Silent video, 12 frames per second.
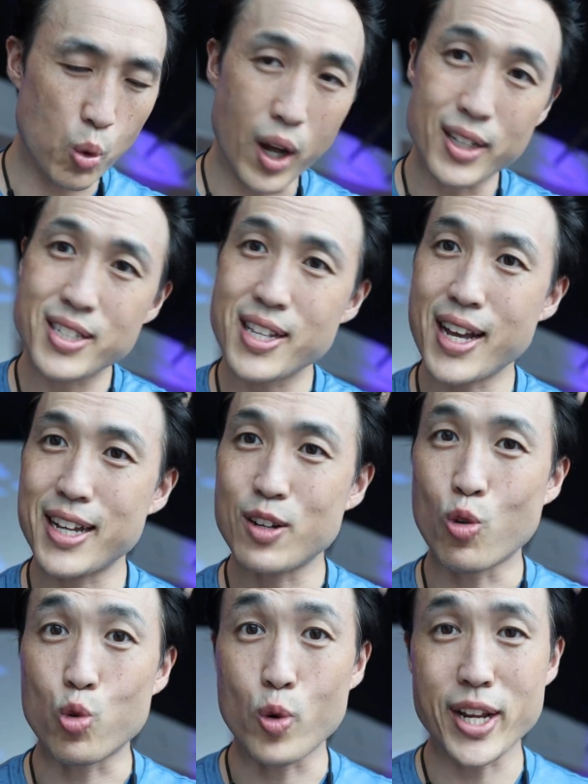wants that
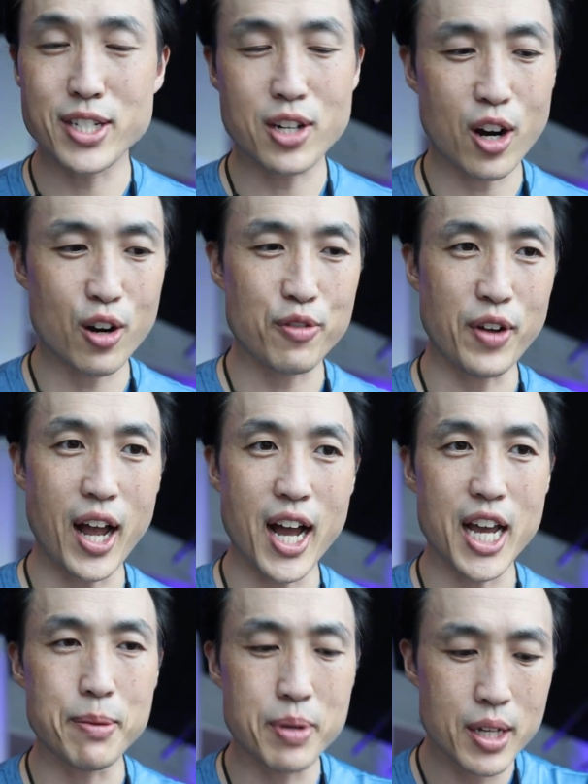race car
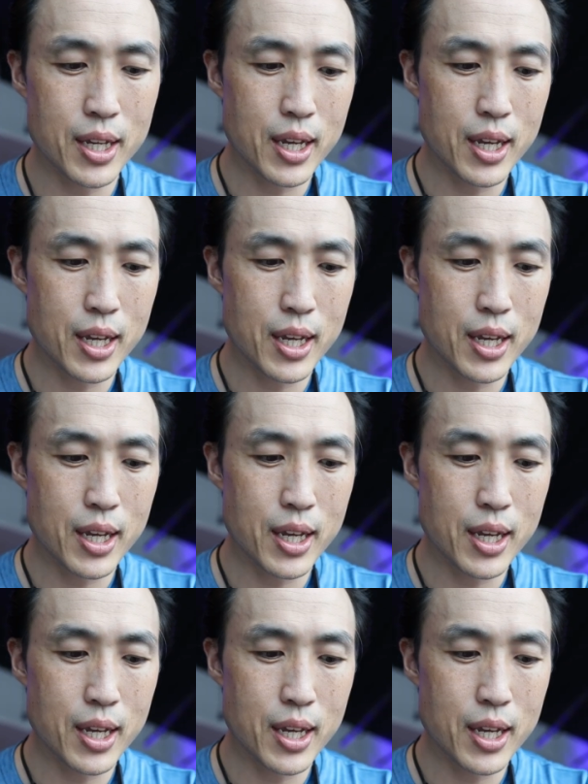vibe,